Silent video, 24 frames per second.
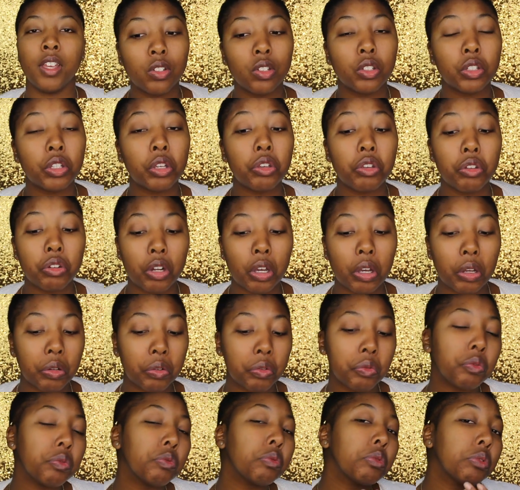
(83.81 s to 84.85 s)
So, you
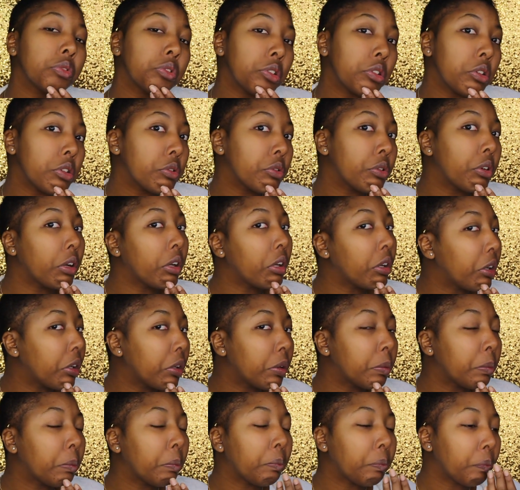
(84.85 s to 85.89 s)
know, see this right
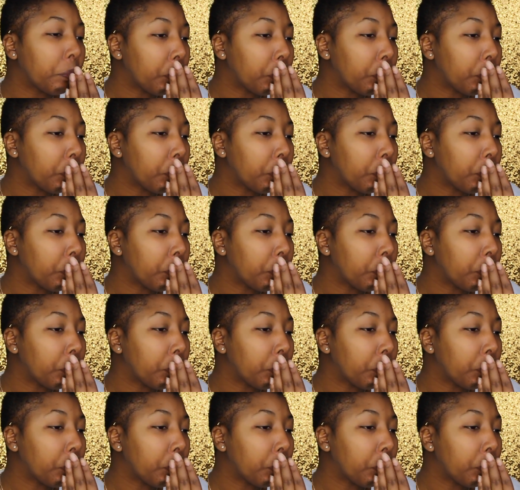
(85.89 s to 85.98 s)
here?